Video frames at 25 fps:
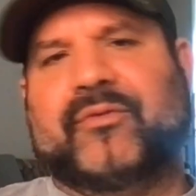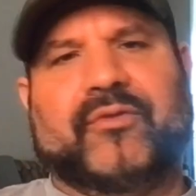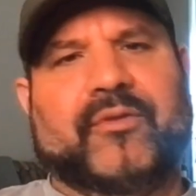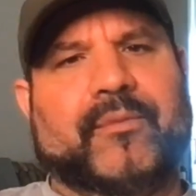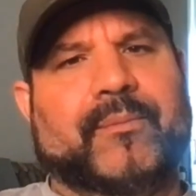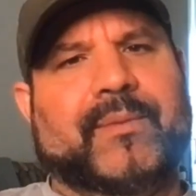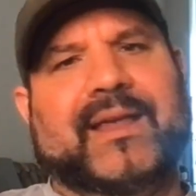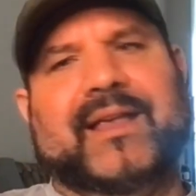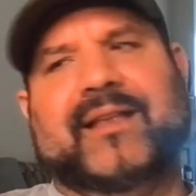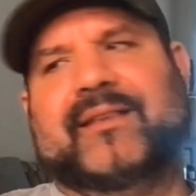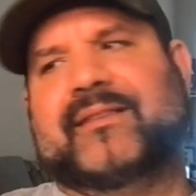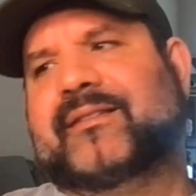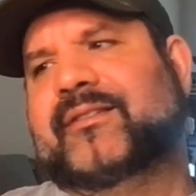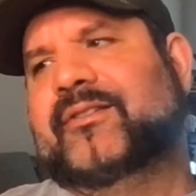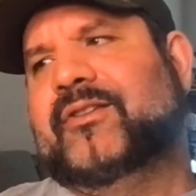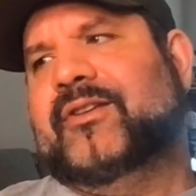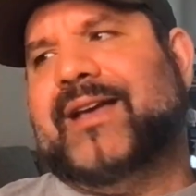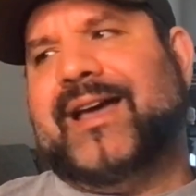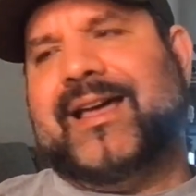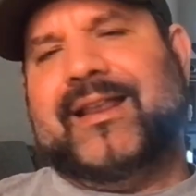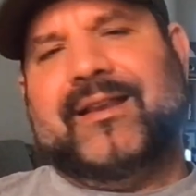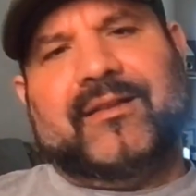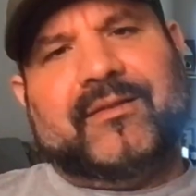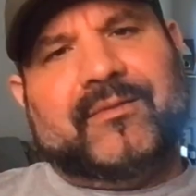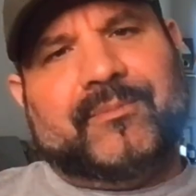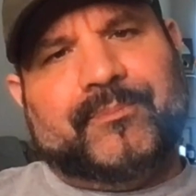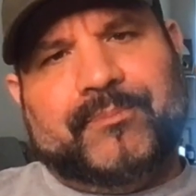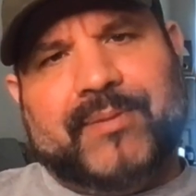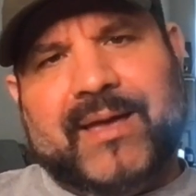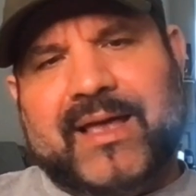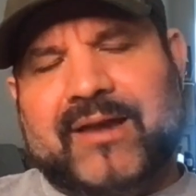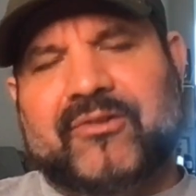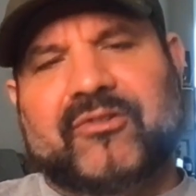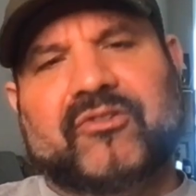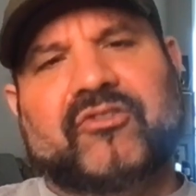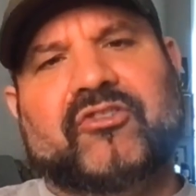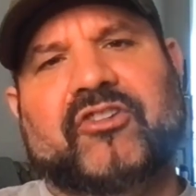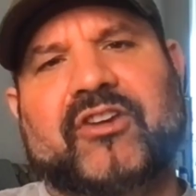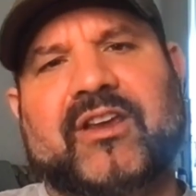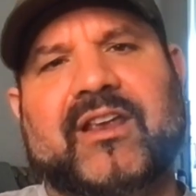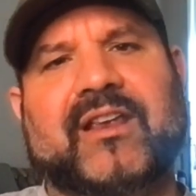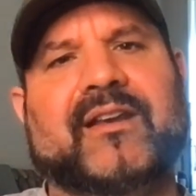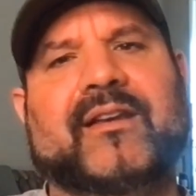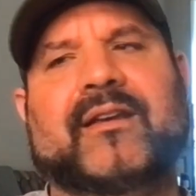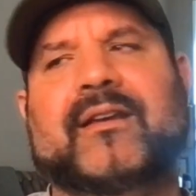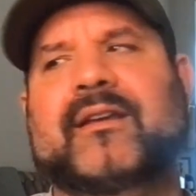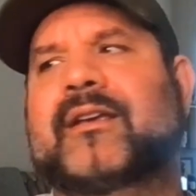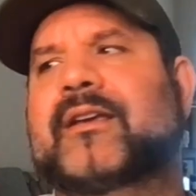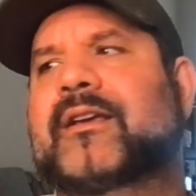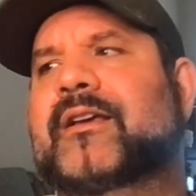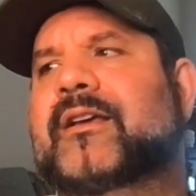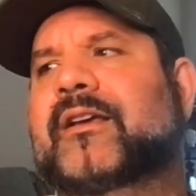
for me. It's, you got a better chin.